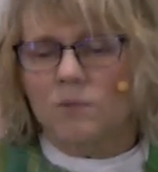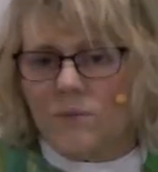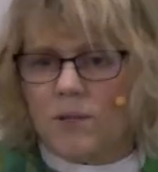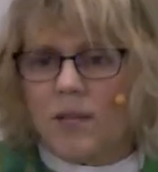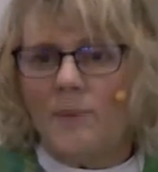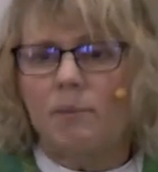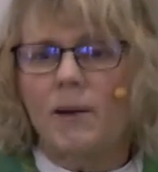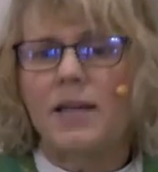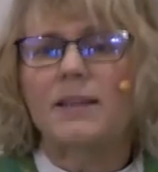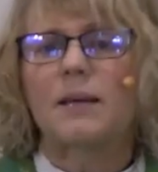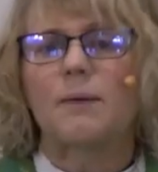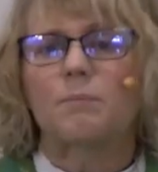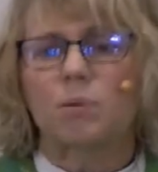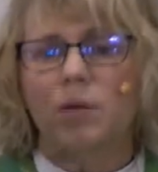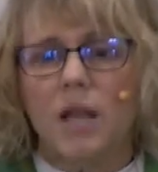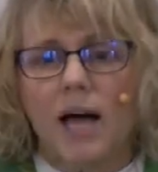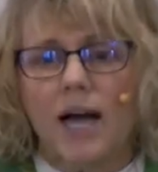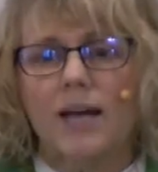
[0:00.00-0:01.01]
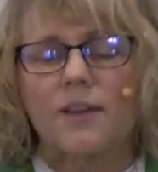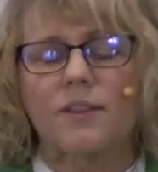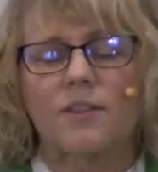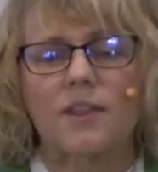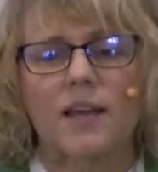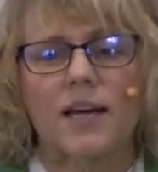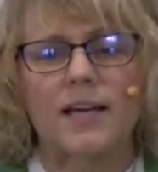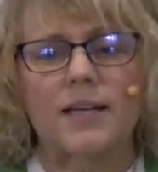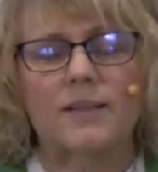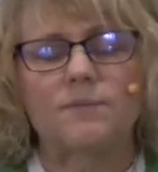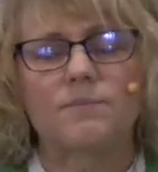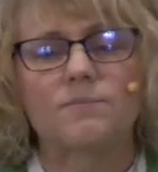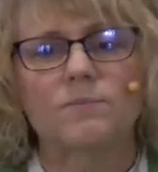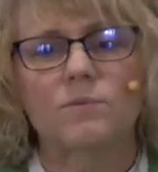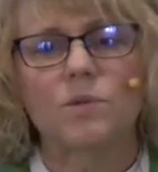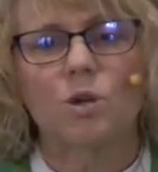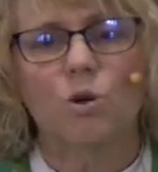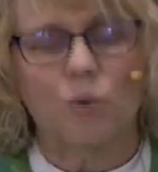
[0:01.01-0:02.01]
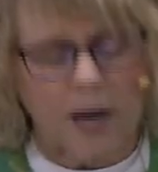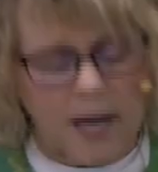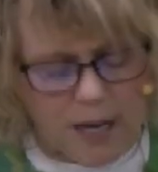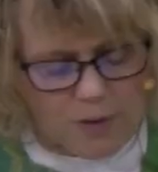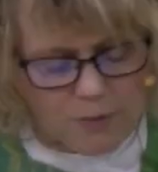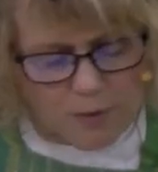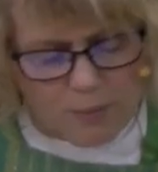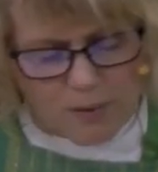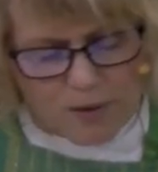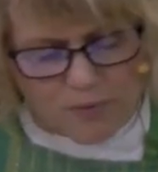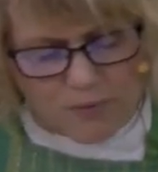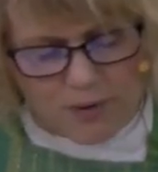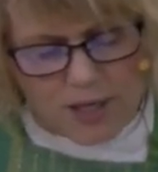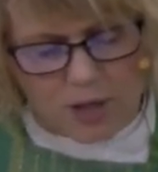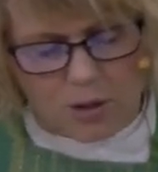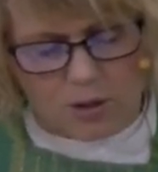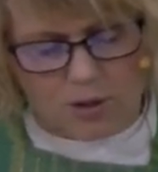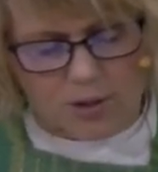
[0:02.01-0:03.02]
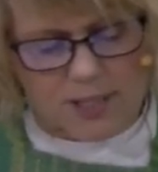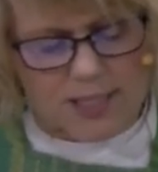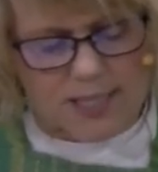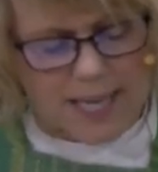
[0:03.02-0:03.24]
that made them pluck the grain from the fields,